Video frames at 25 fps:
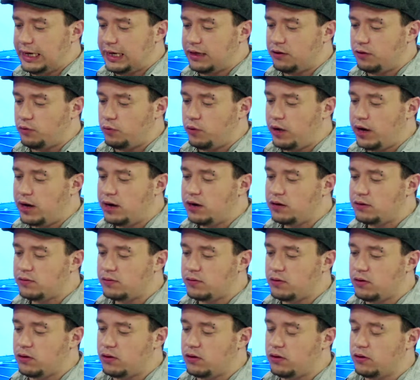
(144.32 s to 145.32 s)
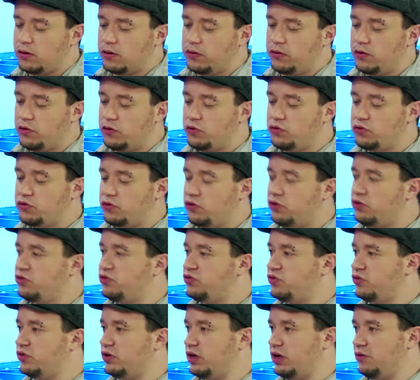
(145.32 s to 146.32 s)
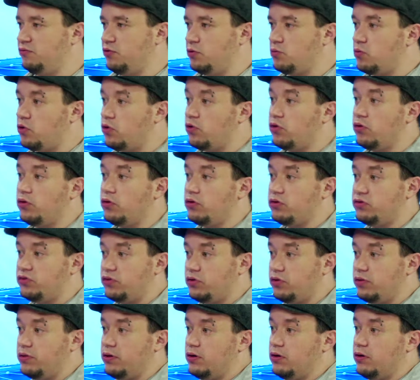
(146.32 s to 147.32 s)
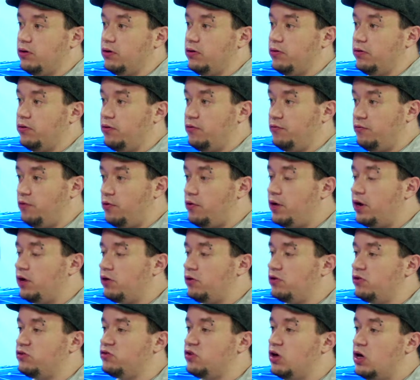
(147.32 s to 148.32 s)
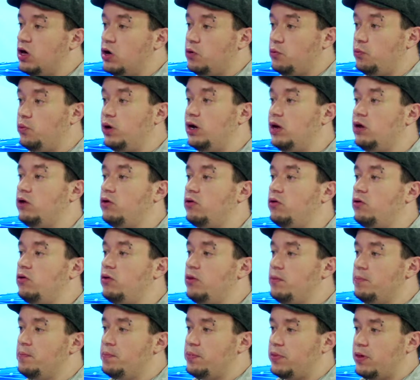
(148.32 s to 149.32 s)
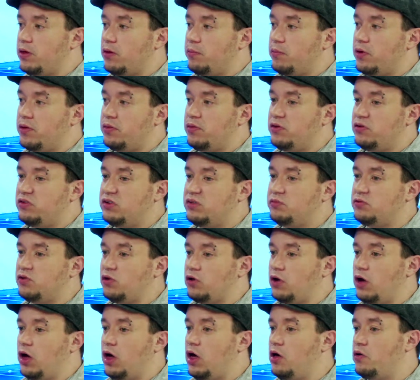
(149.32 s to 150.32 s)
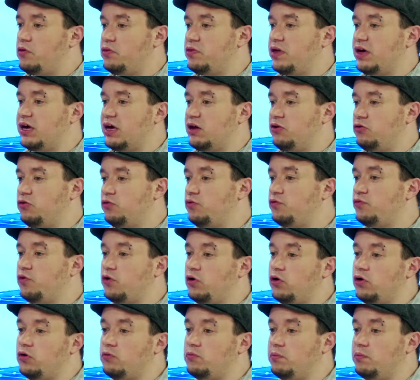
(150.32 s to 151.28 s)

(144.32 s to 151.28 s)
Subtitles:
Where the users, even more also the foreigners, will know about the tips on how they can do for not